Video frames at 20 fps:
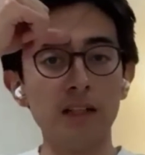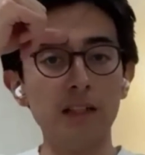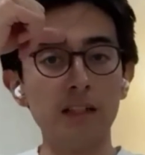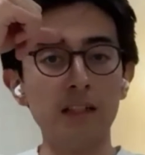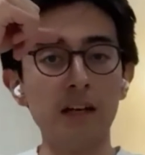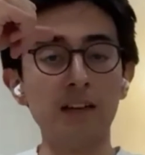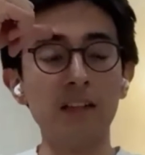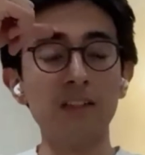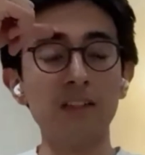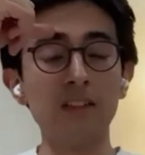
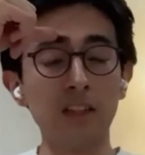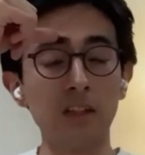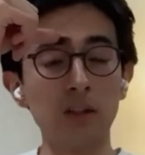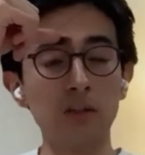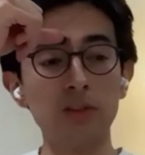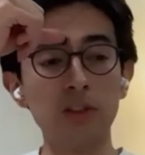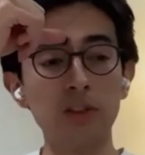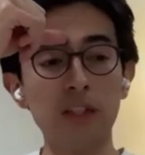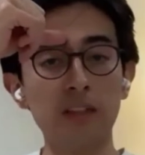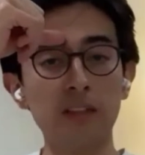Uh, and the
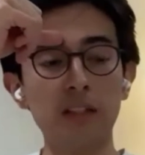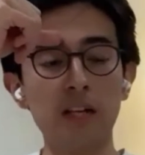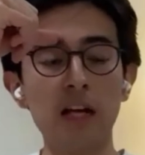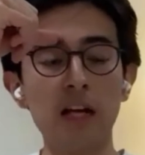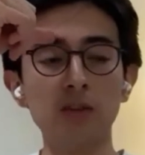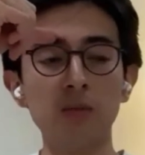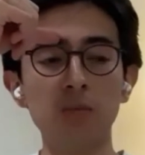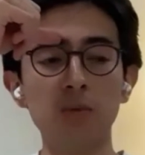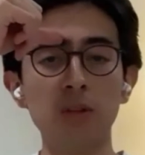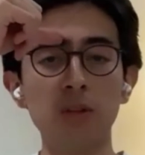second thing
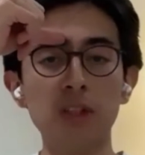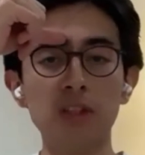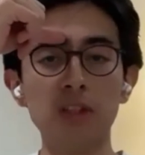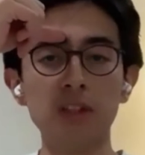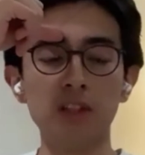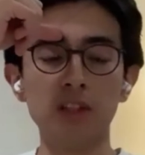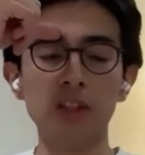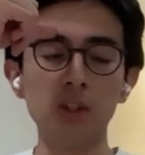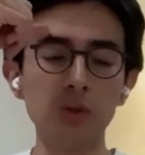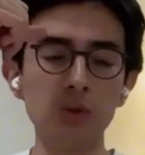that also
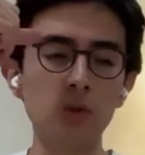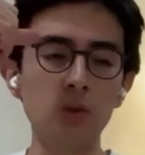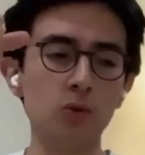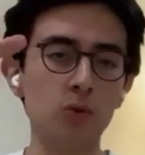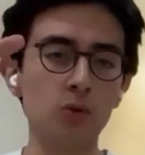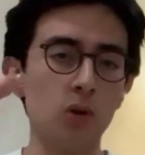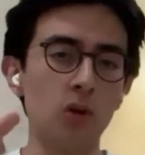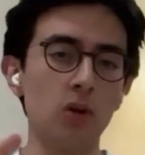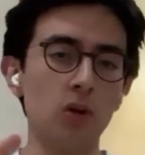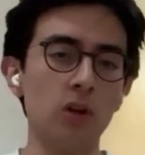plays a
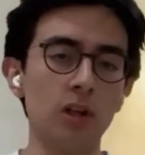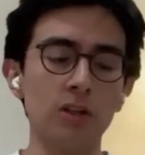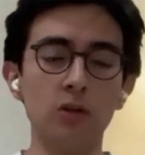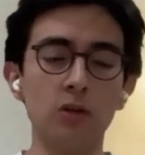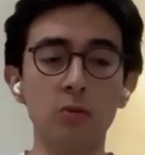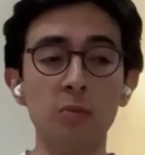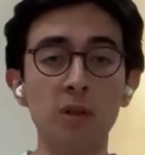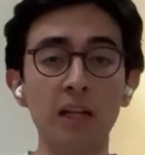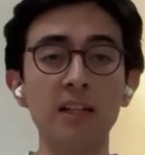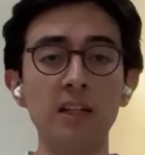huge role,
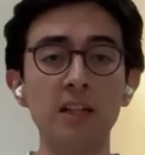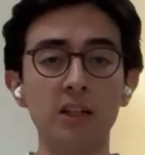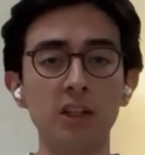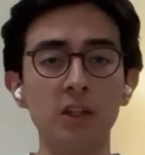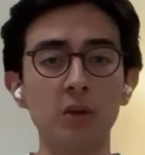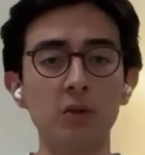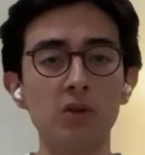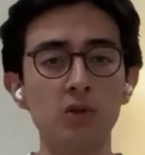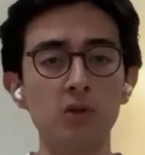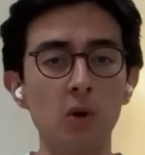uh, that played
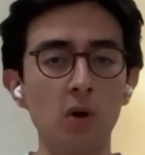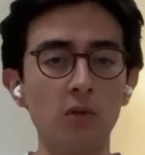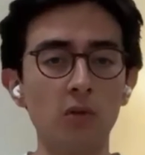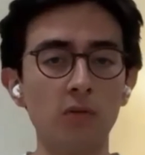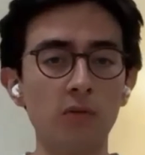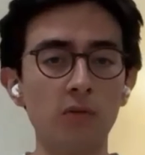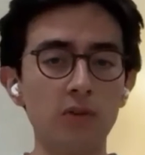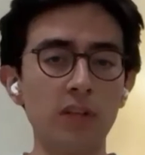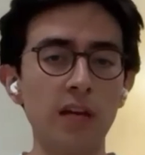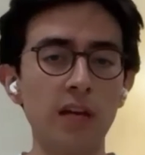a huge
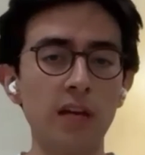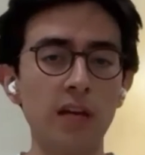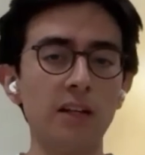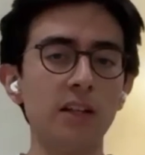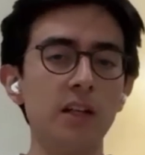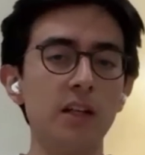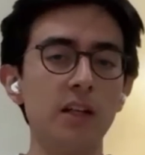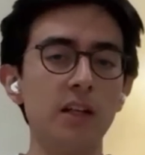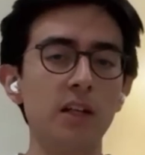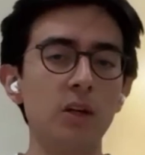role for
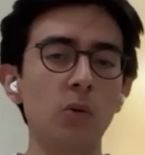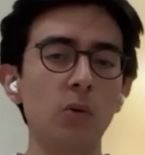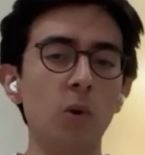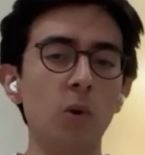that,